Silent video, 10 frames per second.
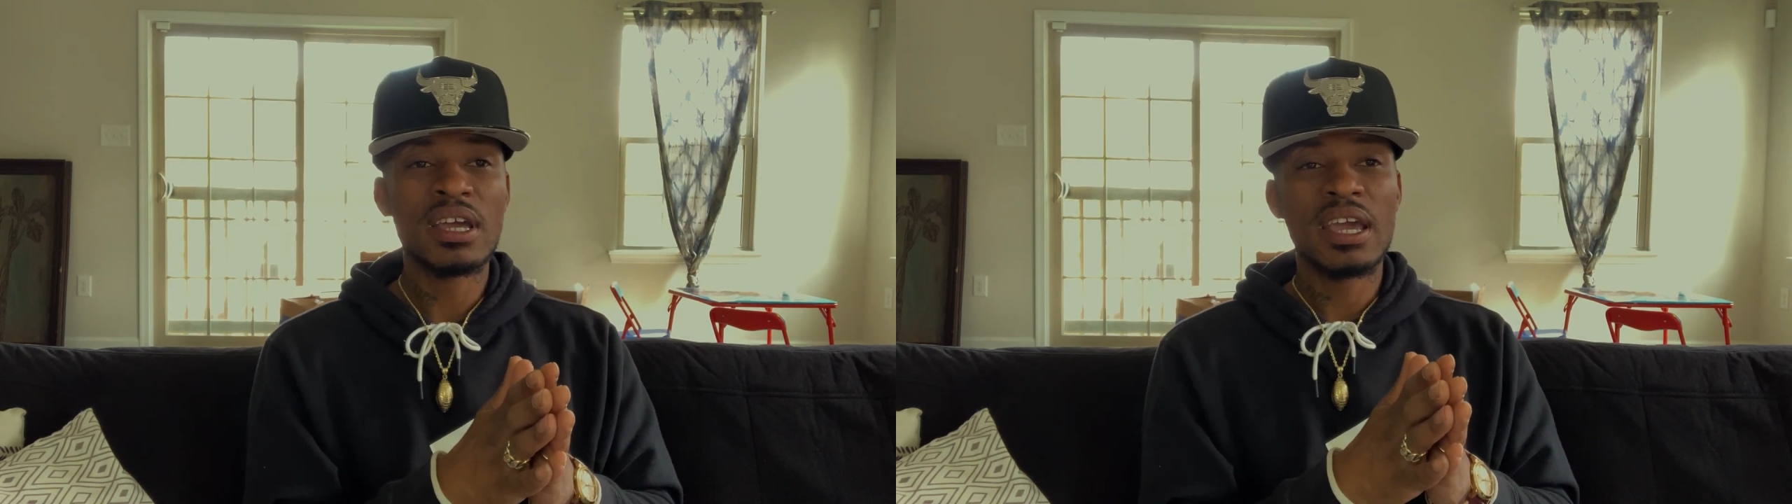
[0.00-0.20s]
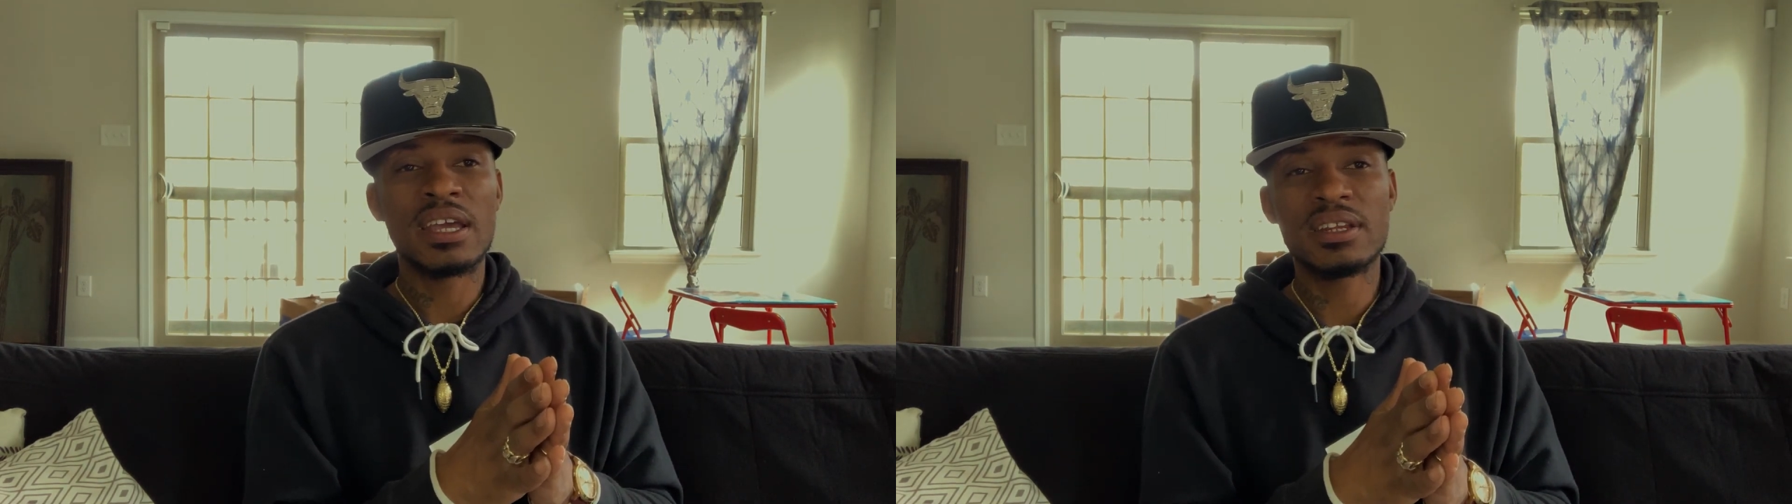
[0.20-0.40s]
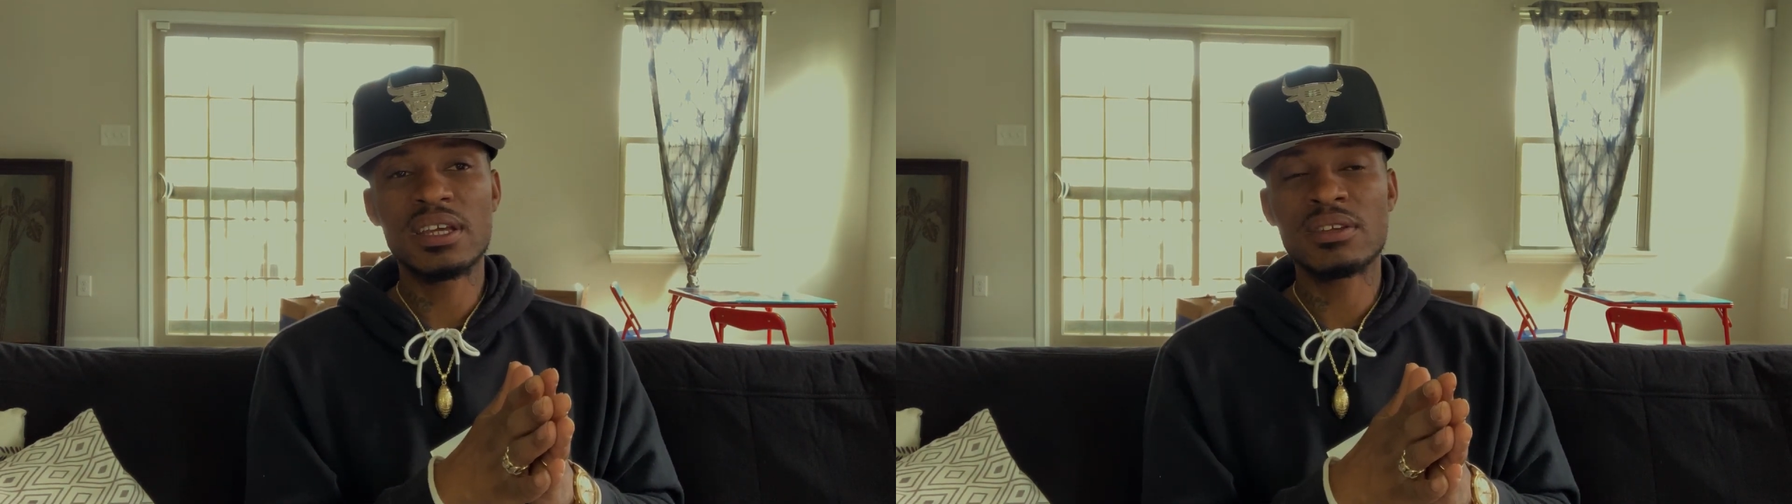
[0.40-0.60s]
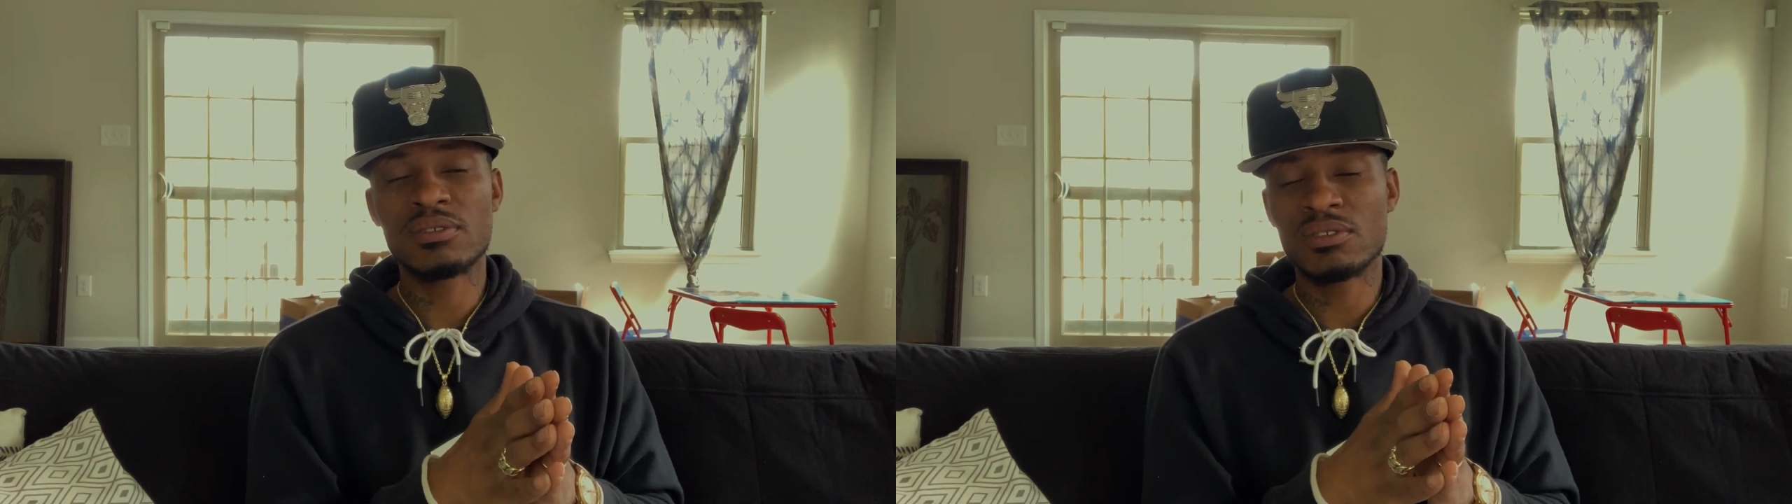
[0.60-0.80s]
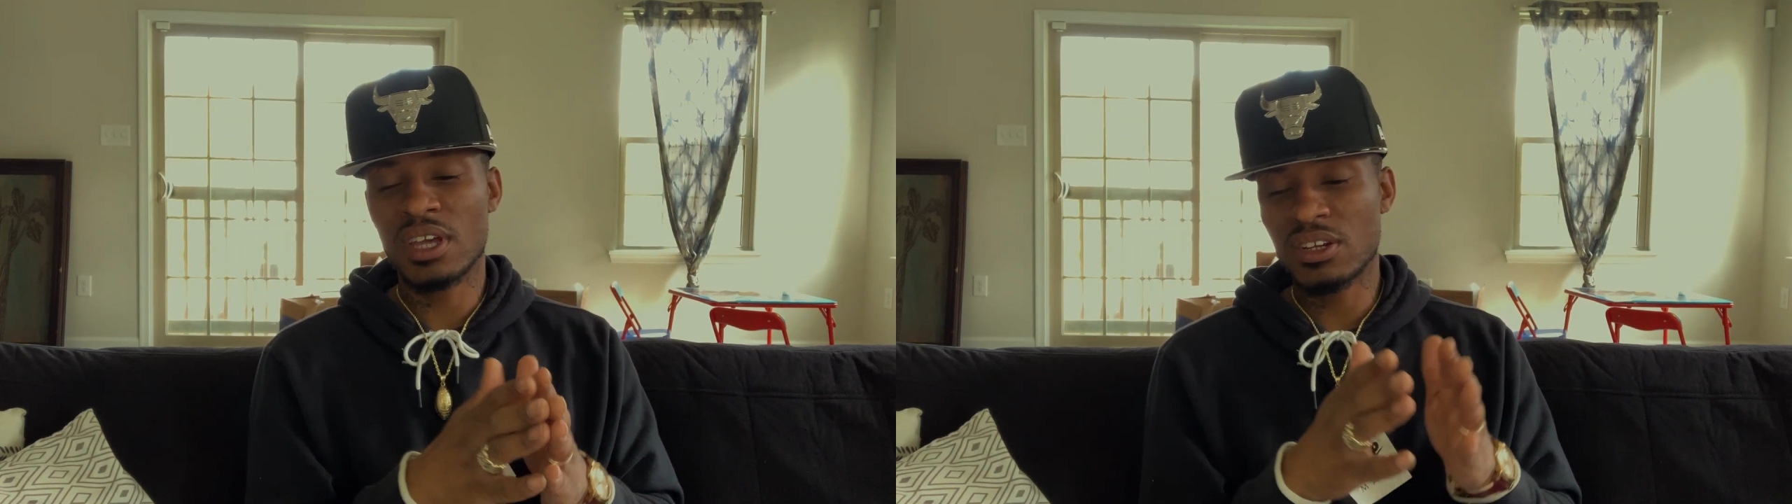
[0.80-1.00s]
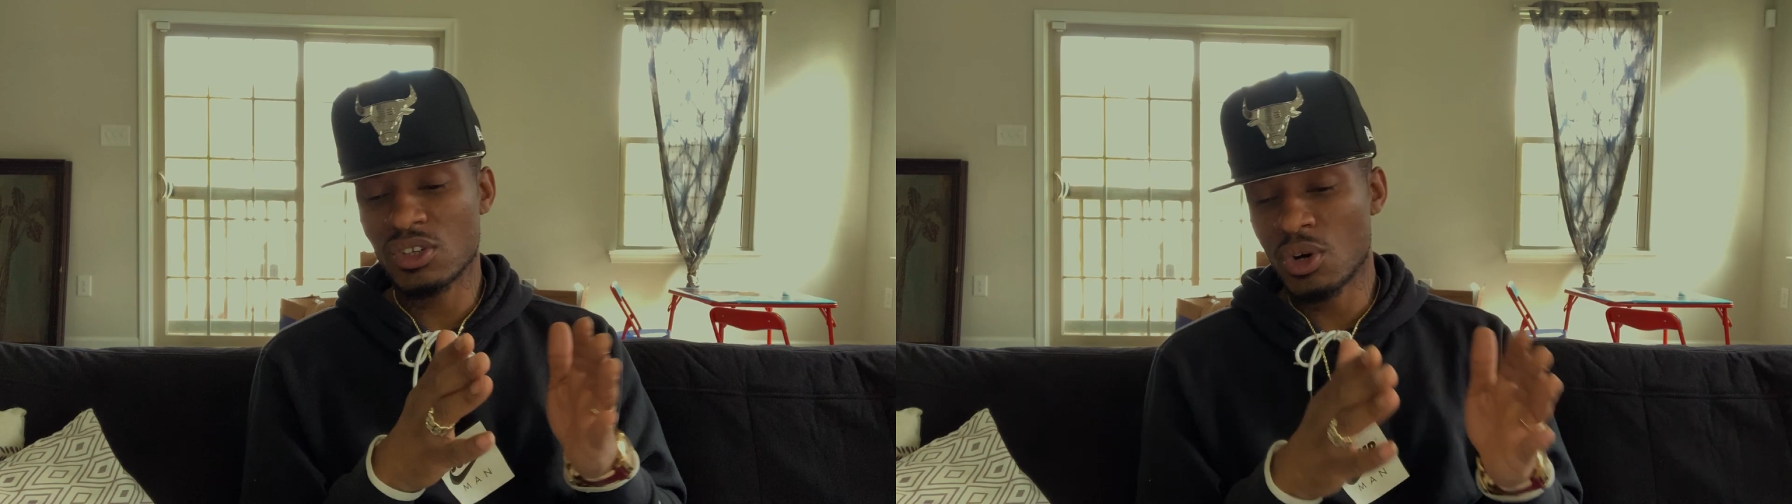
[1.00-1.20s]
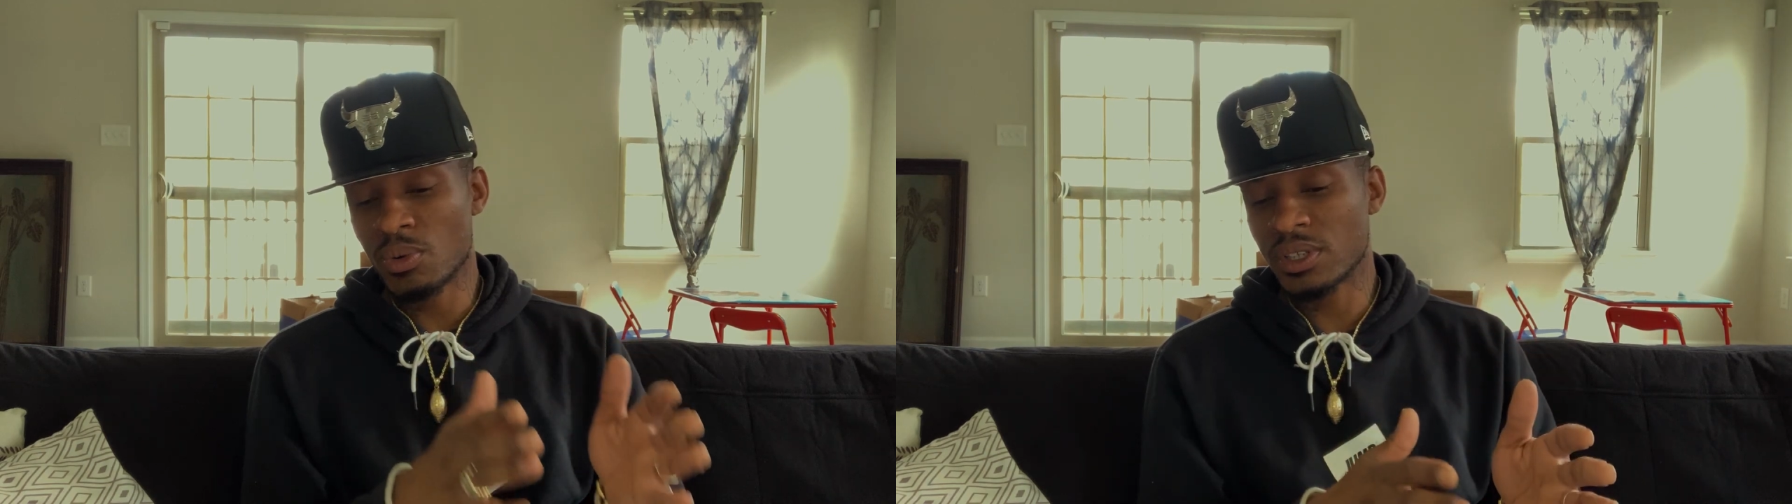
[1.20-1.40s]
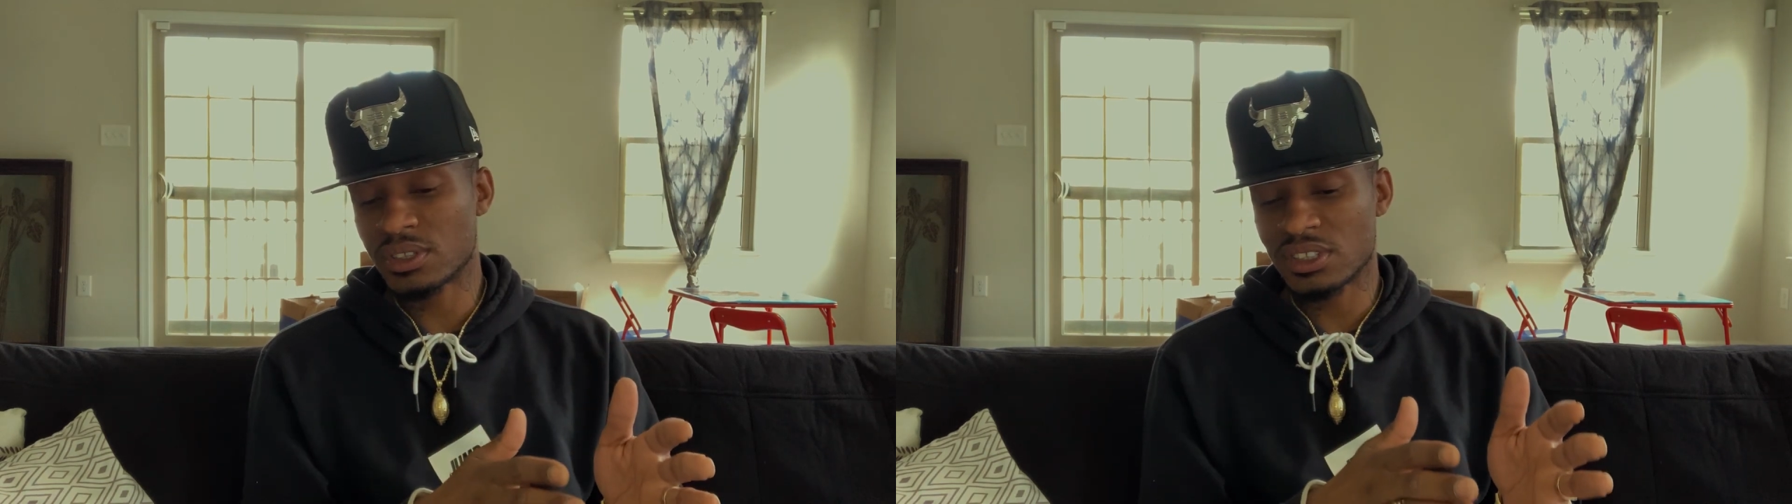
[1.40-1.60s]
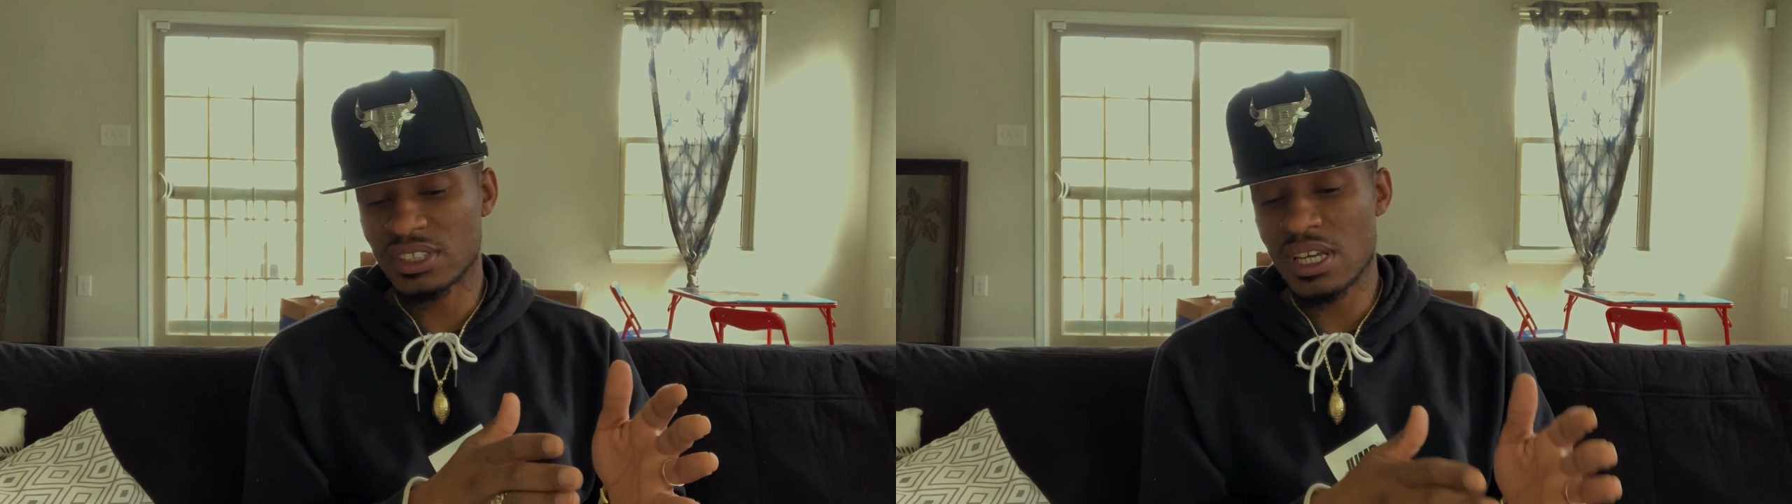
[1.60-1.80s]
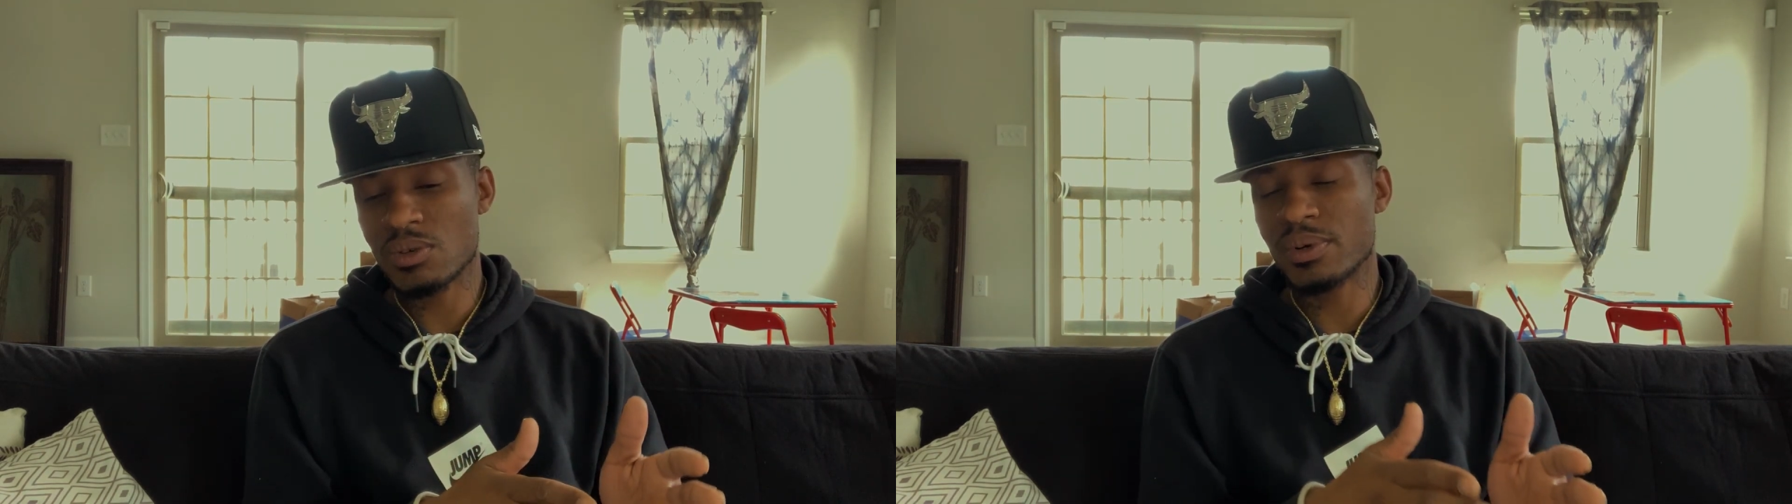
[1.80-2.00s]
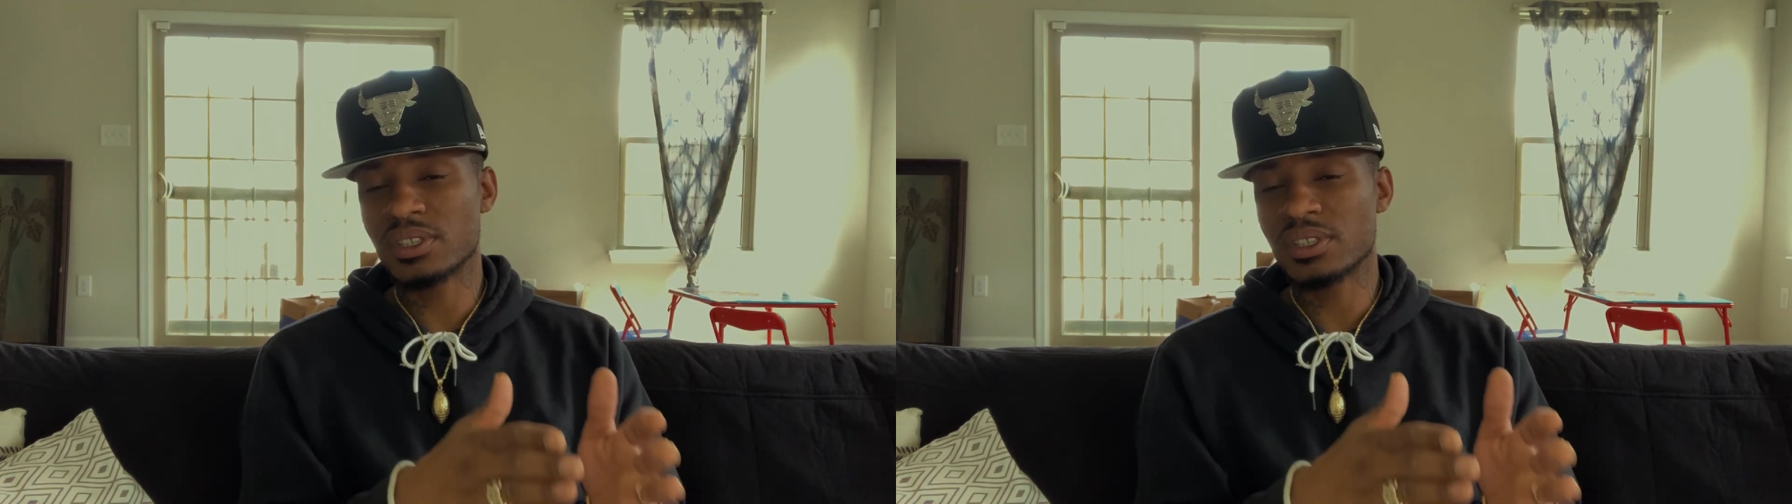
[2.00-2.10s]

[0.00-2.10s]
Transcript: And then now to go into segue